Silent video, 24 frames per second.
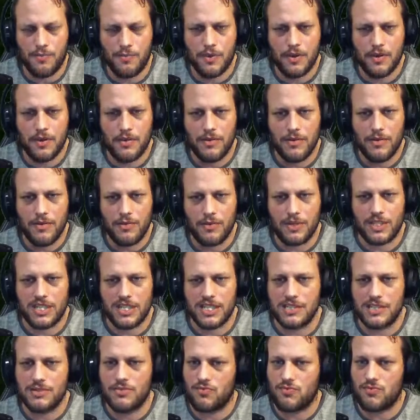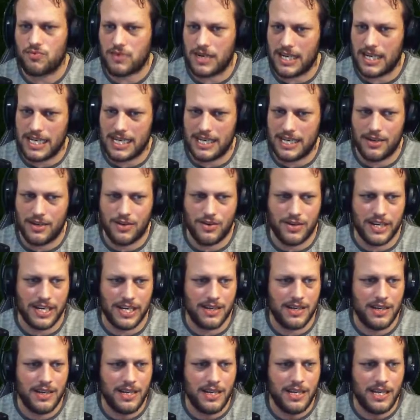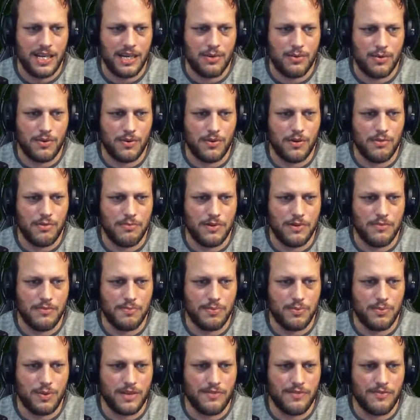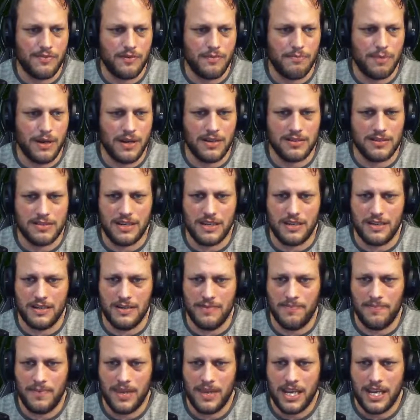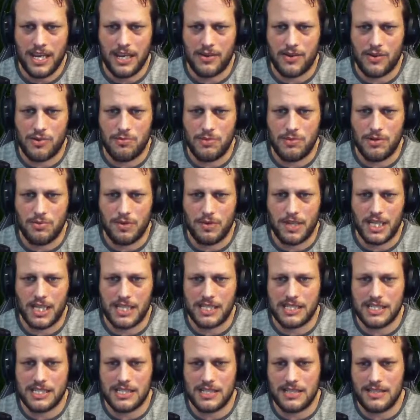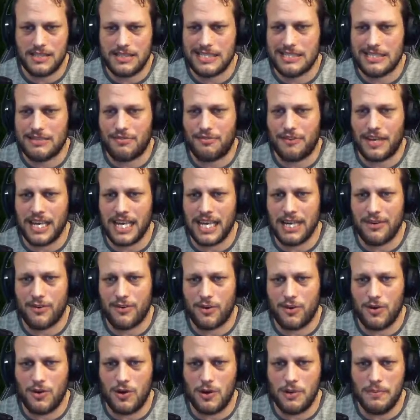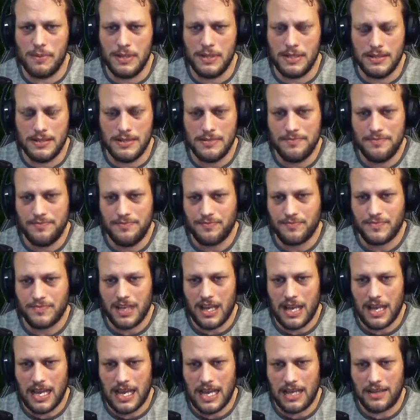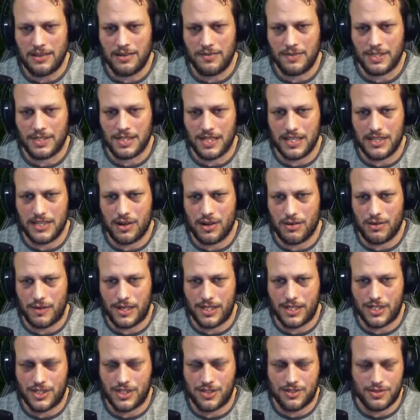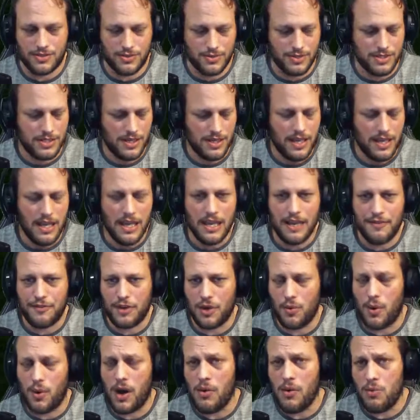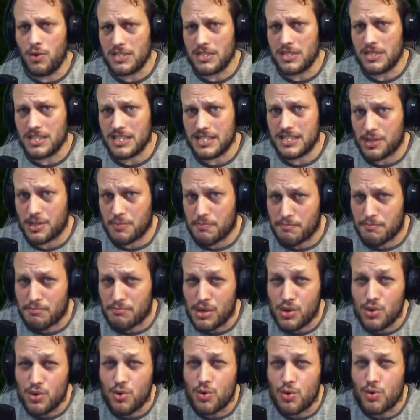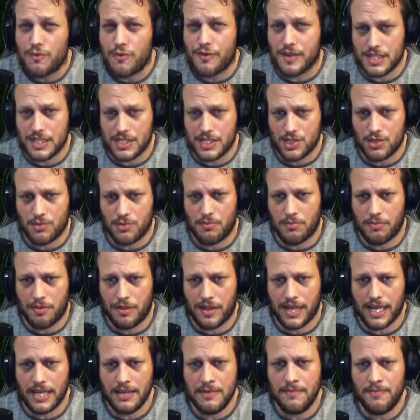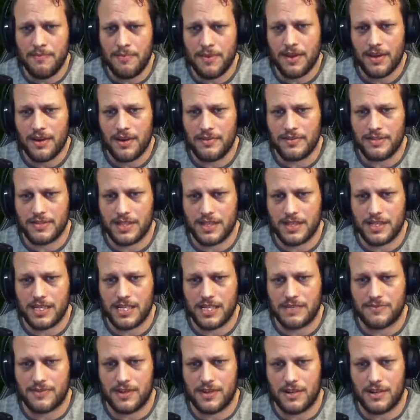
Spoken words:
which is really annoying. It will come up with parked car, it'll come up with this sphere orb, and obviously directionals. If you are wanting to move something, obviously you've got